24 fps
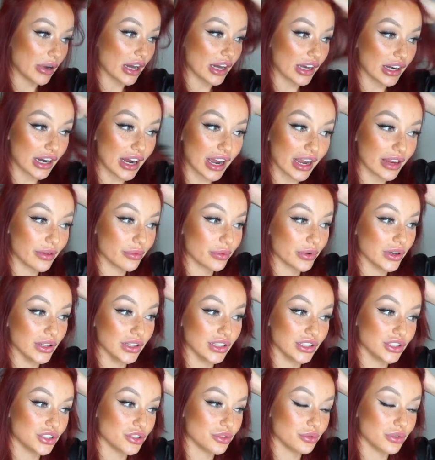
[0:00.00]
but I
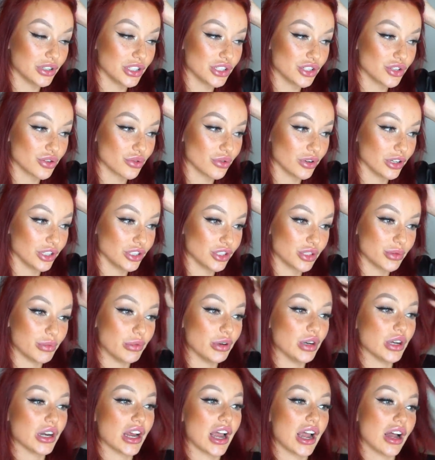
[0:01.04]
really do enjoy to
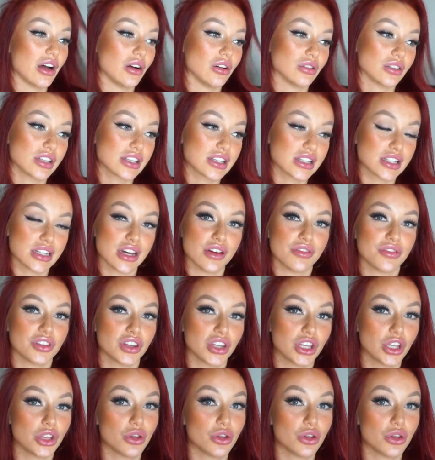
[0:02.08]
put out stuff that